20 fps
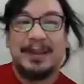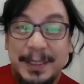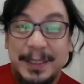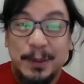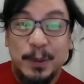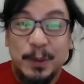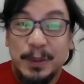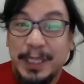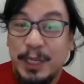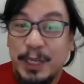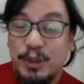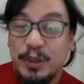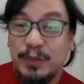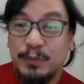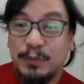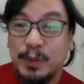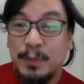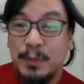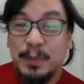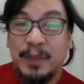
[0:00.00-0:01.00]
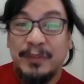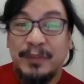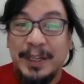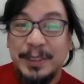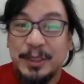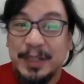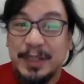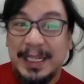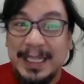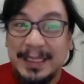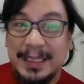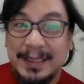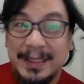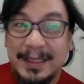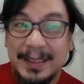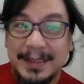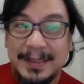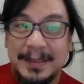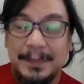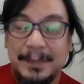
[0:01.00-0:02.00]
quotation from Professor
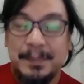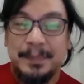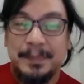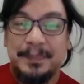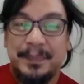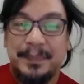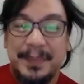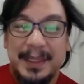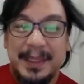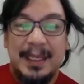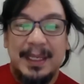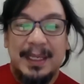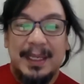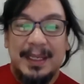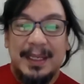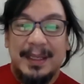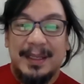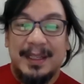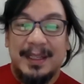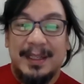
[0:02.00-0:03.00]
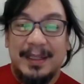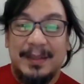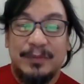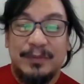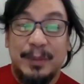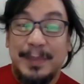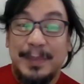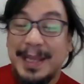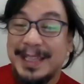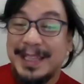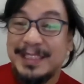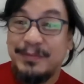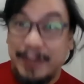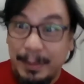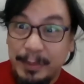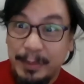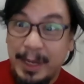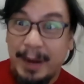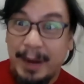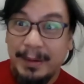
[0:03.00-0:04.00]
Alatas from last
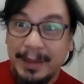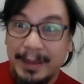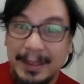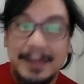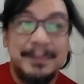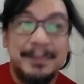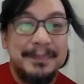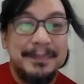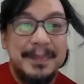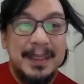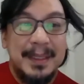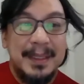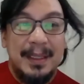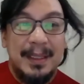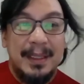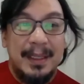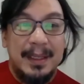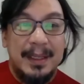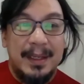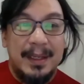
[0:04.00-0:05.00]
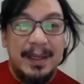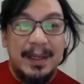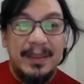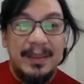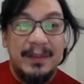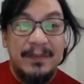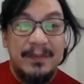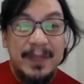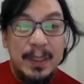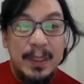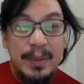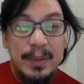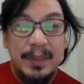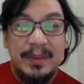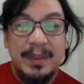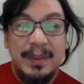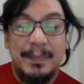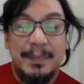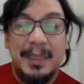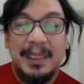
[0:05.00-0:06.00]
February. The view that
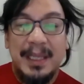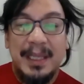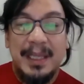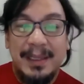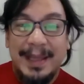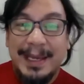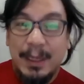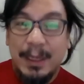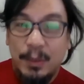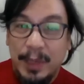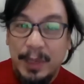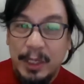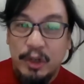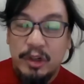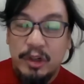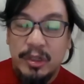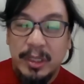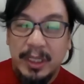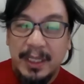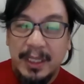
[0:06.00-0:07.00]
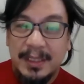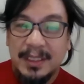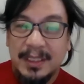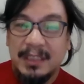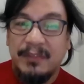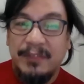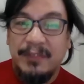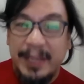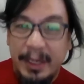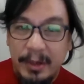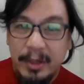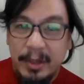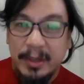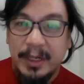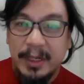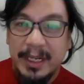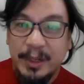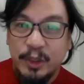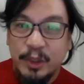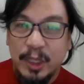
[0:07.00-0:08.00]
the Malay language is
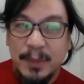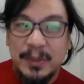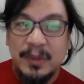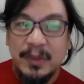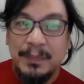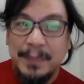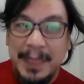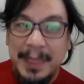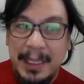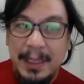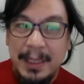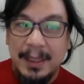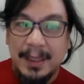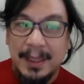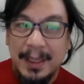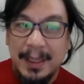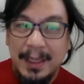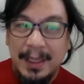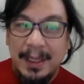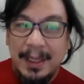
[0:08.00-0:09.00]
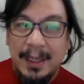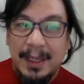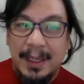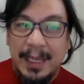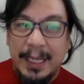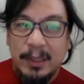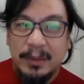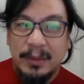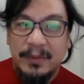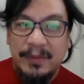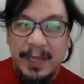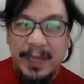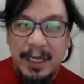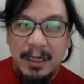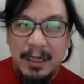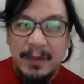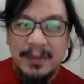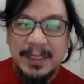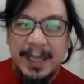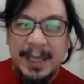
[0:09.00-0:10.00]
inferior in terms of being a
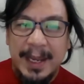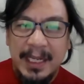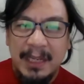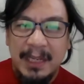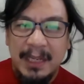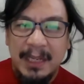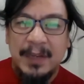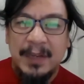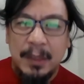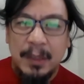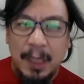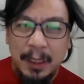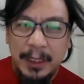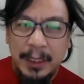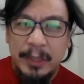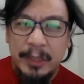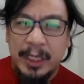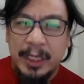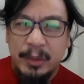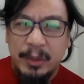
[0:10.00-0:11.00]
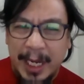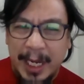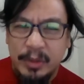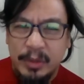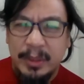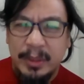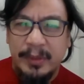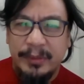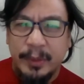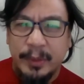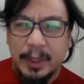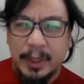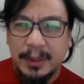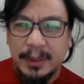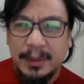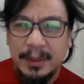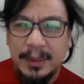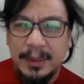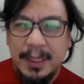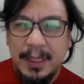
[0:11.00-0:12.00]
conveyor of scientific knowledge and rational thought
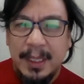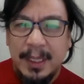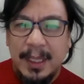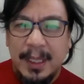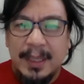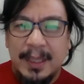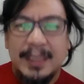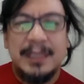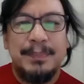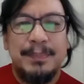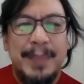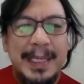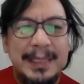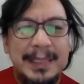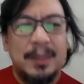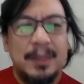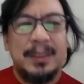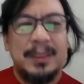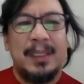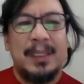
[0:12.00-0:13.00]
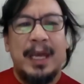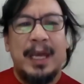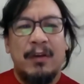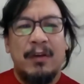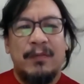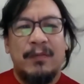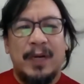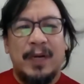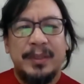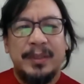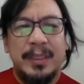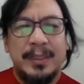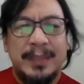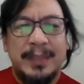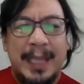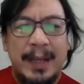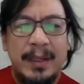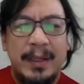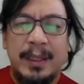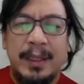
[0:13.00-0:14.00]
is based on a lack of
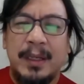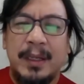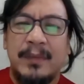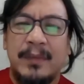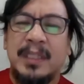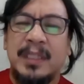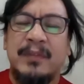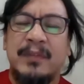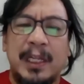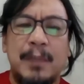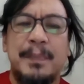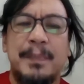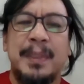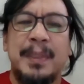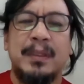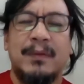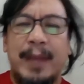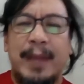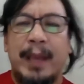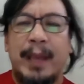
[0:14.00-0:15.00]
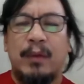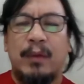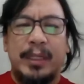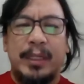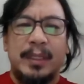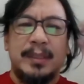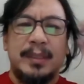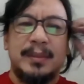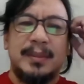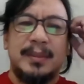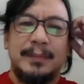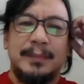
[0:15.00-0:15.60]
understanding of the development of languages.